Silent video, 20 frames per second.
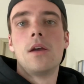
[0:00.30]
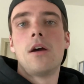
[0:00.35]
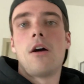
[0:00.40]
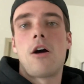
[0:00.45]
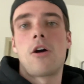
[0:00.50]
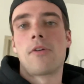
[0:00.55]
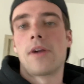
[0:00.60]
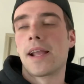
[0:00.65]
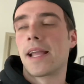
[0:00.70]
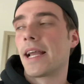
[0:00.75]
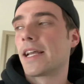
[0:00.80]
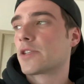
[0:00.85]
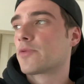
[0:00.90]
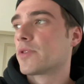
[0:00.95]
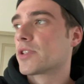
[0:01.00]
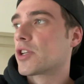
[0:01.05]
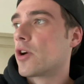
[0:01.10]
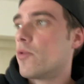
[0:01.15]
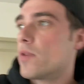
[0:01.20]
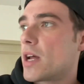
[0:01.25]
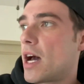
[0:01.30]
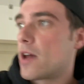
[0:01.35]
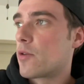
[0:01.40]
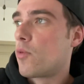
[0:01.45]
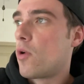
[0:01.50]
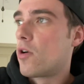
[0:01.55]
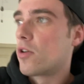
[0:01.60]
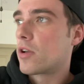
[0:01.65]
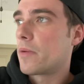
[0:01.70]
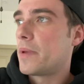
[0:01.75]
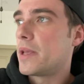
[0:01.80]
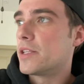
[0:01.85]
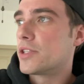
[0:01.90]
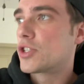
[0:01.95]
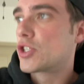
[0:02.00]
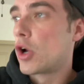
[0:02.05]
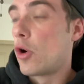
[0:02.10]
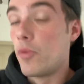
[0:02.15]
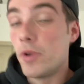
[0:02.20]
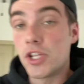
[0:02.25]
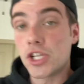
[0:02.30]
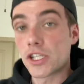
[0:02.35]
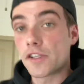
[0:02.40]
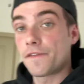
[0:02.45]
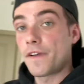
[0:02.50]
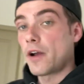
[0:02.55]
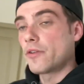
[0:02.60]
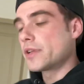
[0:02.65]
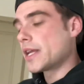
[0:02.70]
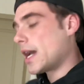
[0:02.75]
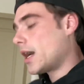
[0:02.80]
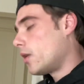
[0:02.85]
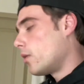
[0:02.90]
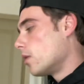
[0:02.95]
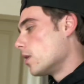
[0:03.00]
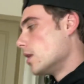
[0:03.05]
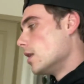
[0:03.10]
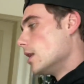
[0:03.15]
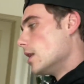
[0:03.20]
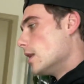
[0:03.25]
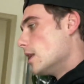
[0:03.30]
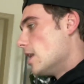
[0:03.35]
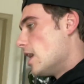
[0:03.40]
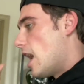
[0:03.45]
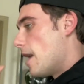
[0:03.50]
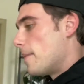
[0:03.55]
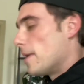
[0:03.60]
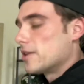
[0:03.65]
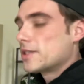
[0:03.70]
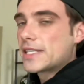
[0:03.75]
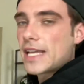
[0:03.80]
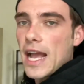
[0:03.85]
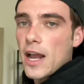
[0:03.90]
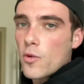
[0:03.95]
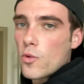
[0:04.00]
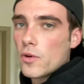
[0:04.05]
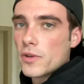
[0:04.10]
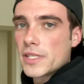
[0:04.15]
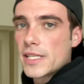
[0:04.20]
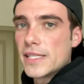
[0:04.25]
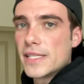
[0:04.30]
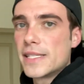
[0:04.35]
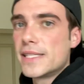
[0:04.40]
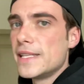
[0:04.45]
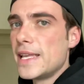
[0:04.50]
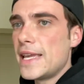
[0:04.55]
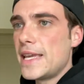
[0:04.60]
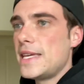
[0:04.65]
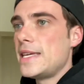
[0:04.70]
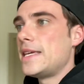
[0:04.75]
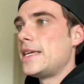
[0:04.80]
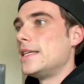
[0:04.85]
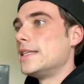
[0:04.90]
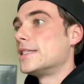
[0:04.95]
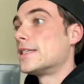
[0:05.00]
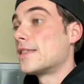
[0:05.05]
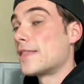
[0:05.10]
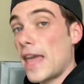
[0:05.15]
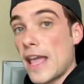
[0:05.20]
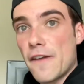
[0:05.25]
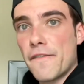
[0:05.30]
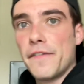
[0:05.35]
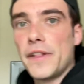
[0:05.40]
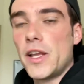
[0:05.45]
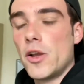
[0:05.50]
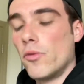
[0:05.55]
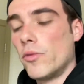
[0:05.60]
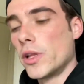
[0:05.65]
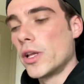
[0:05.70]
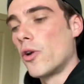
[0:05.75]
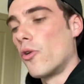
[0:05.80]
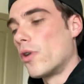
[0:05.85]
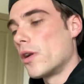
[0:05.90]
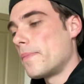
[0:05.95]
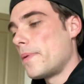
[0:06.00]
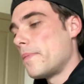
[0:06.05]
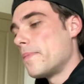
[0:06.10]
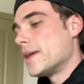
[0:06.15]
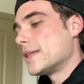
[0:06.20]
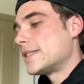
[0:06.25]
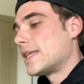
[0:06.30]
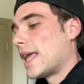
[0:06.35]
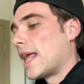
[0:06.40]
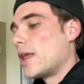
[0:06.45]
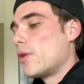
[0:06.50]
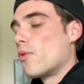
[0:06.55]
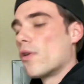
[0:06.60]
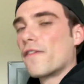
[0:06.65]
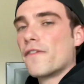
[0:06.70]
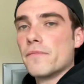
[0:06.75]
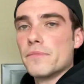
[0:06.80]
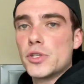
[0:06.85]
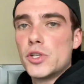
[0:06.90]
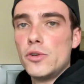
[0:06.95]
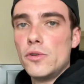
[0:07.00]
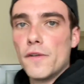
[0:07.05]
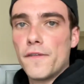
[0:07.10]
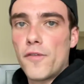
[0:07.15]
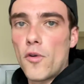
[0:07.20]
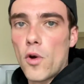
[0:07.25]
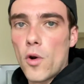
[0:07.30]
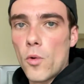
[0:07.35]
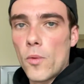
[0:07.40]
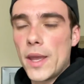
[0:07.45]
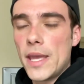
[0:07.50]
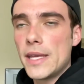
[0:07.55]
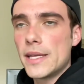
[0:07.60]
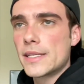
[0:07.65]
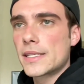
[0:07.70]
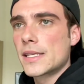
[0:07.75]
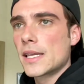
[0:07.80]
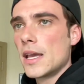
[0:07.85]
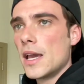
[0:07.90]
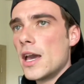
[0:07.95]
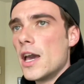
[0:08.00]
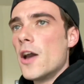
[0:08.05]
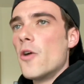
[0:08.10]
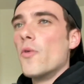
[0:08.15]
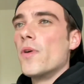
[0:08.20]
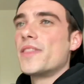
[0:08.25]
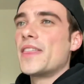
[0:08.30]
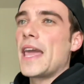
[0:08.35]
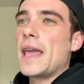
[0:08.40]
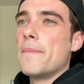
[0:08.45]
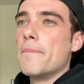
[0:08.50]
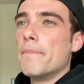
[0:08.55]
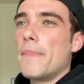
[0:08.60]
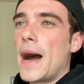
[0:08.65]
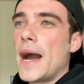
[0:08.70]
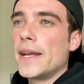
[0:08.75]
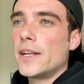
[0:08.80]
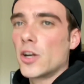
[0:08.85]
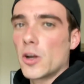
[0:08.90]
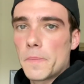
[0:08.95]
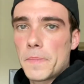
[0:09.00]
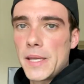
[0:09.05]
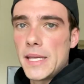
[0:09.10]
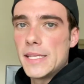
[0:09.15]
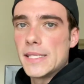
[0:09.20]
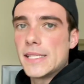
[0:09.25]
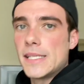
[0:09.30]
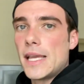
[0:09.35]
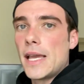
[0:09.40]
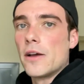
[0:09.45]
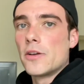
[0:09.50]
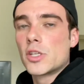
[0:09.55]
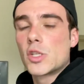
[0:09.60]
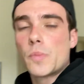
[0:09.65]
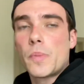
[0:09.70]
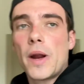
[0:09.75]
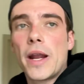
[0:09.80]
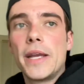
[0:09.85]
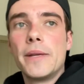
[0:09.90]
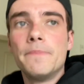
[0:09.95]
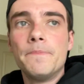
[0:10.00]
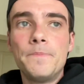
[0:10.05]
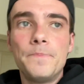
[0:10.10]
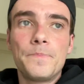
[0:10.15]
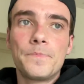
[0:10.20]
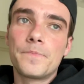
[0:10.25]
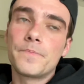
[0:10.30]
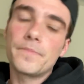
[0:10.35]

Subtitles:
All right, guys, what's going on? Welcome in. So we just found out about Zach Wilson's knee. He's thankfully only going to be missing anywhere from 2 to 4 weeks with a minor PCL sprain.